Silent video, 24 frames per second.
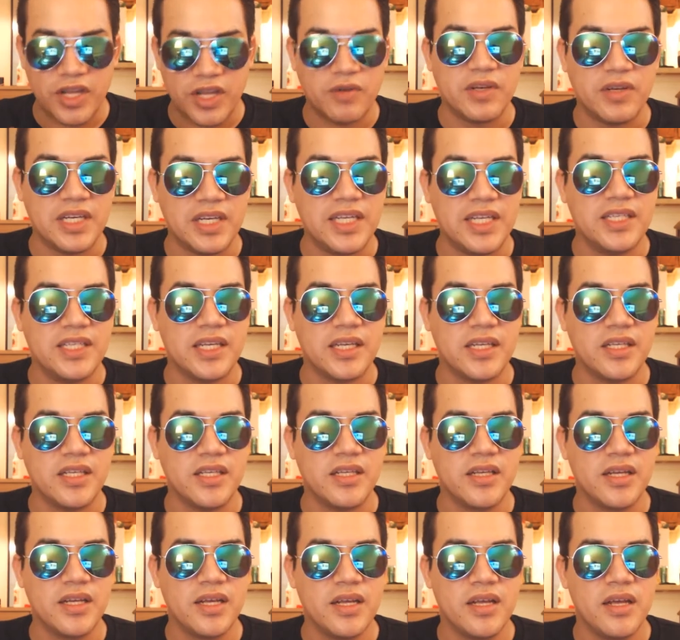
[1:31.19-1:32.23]

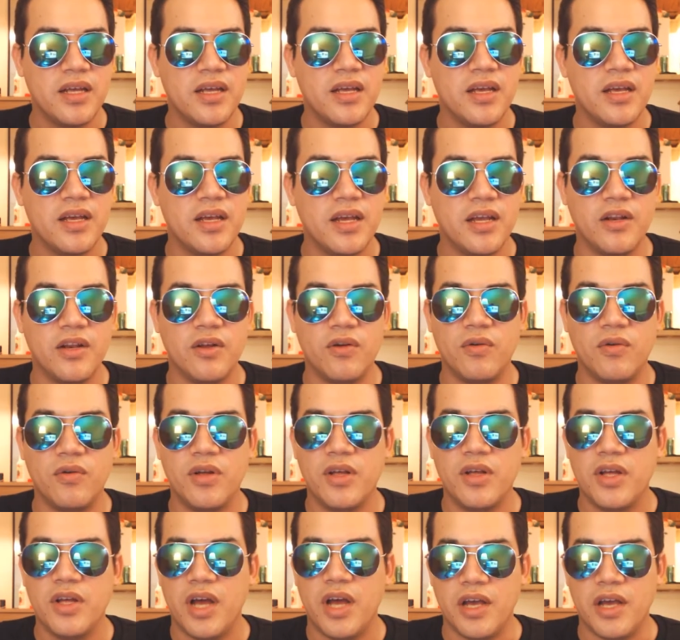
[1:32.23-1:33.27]
psychokinesis, you know,
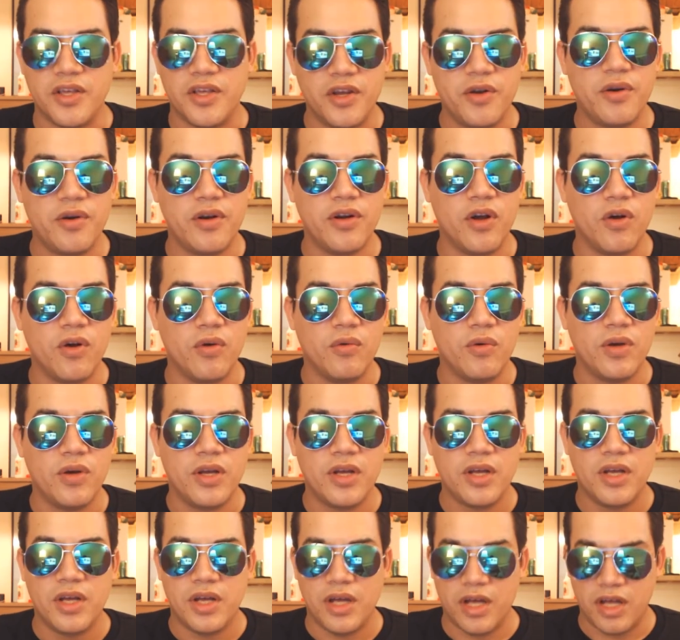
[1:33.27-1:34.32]
a year ago,
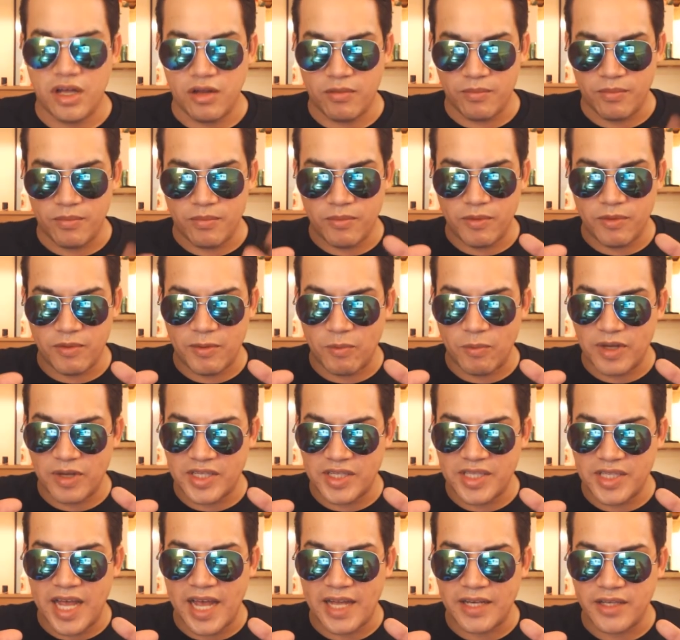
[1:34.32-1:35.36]
um,
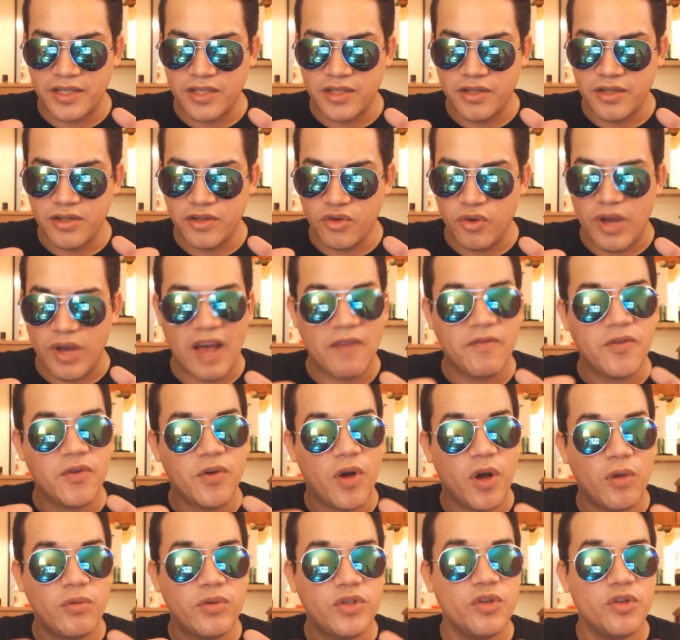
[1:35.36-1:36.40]
was that you have
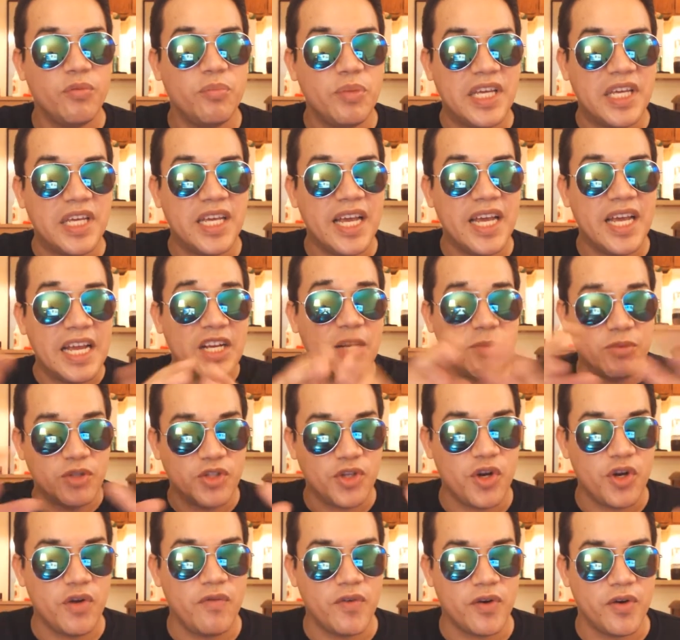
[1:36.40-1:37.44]
to also be an
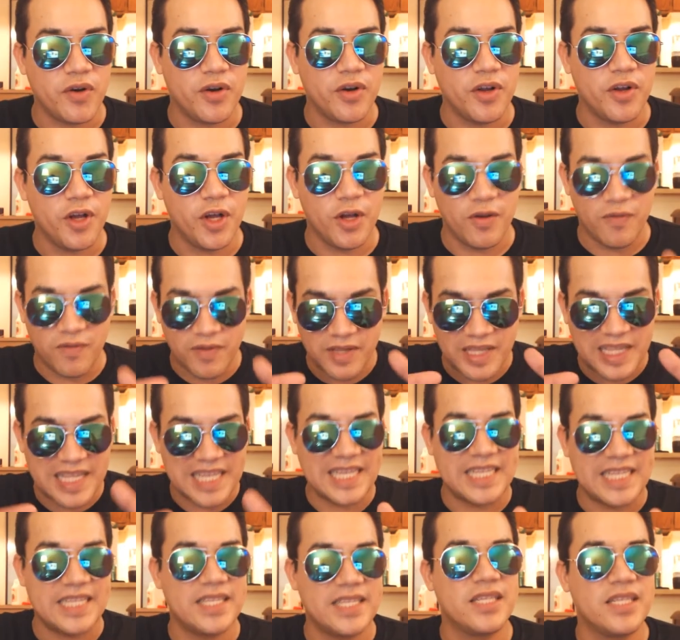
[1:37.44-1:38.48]
observer of
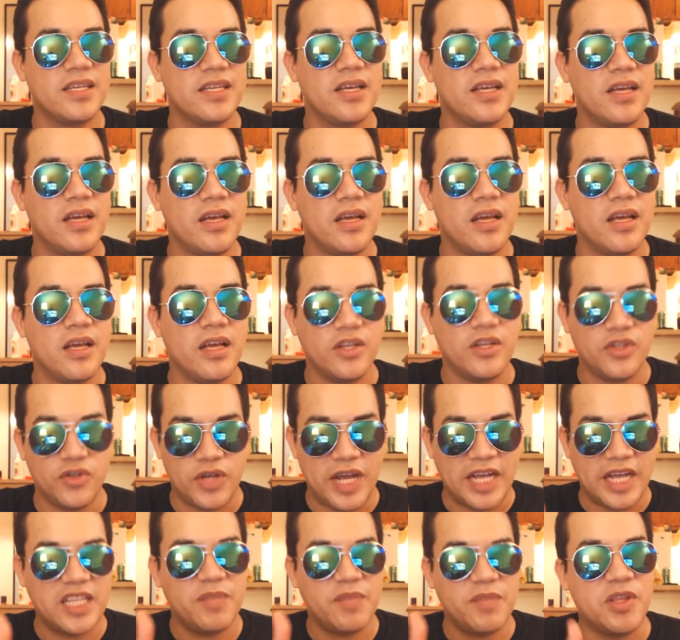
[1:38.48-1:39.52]
this.
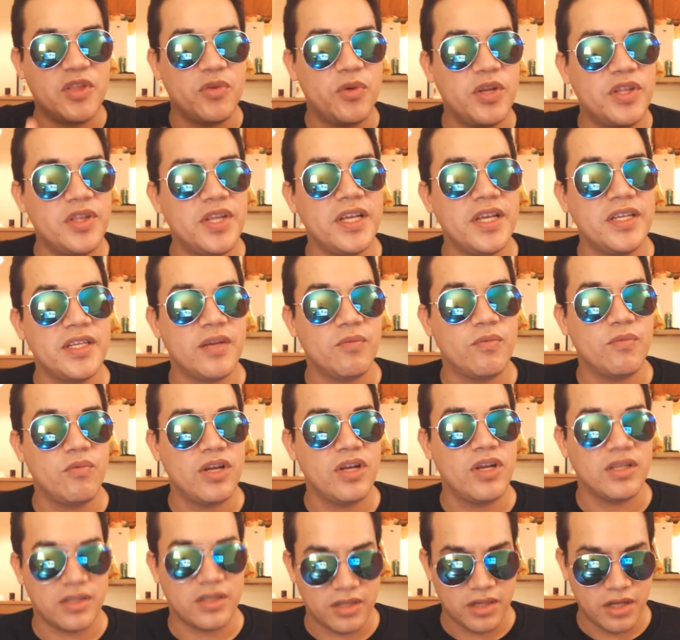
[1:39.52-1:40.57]
So you have to be three things at
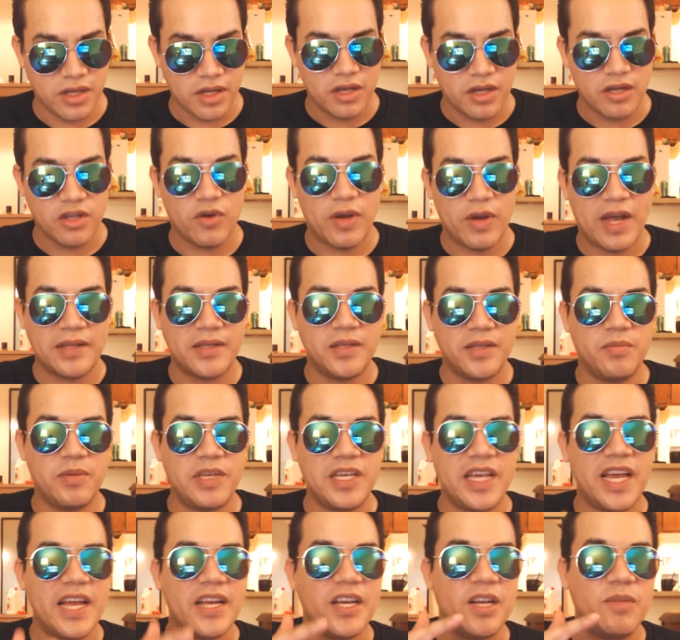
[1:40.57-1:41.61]
once. You have to
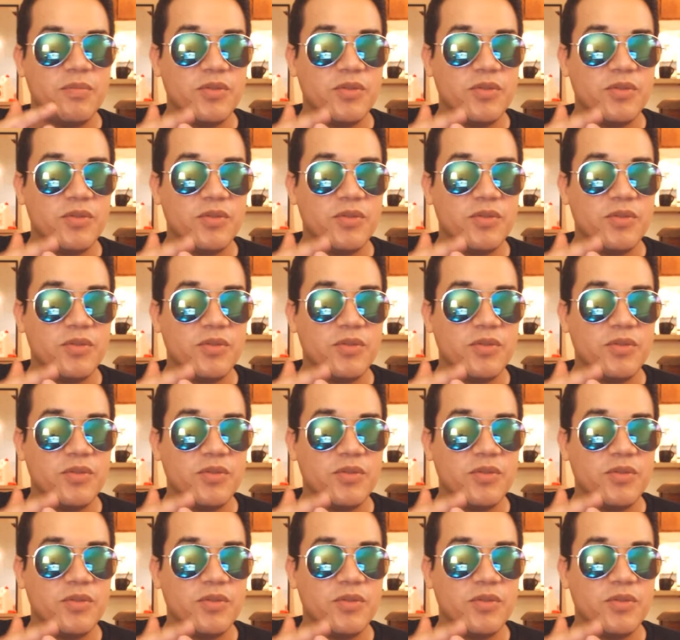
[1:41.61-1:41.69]
be